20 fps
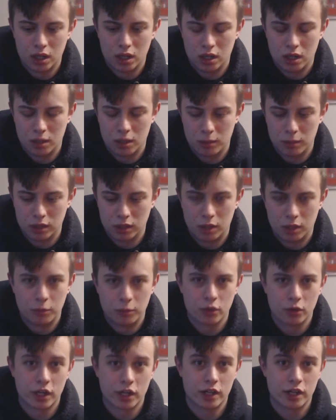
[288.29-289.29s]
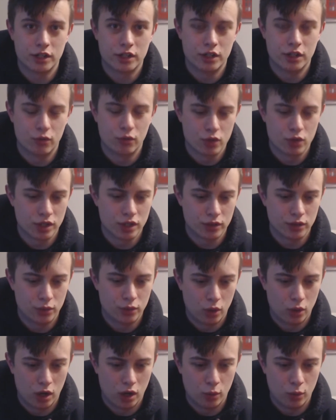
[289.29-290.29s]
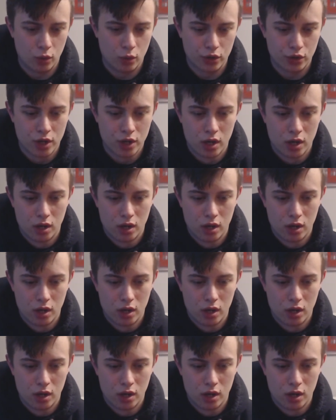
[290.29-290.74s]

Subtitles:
A lot more than I originally thought I would.